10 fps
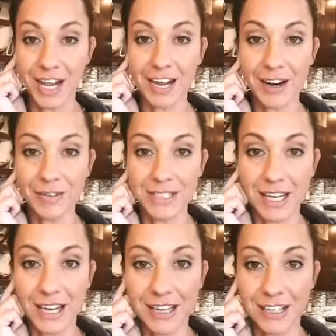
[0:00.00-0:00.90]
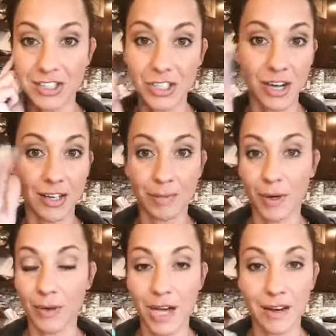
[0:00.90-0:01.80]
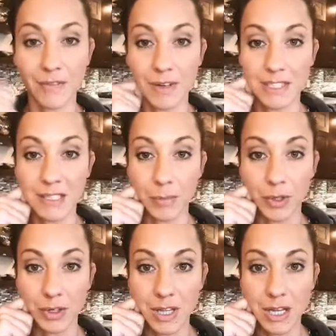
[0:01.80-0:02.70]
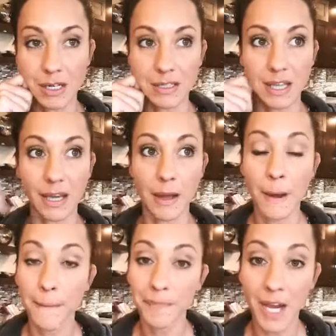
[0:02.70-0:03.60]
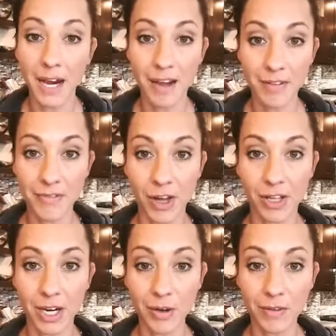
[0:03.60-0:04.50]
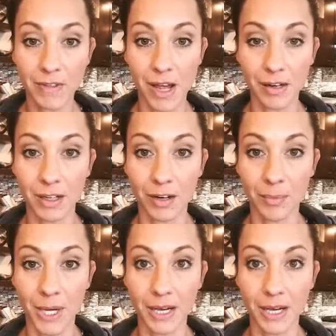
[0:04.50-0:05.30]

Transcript: day, and I was like, and she talked about kind of a similar thing. And it's like, I have fallen out of that a little bit.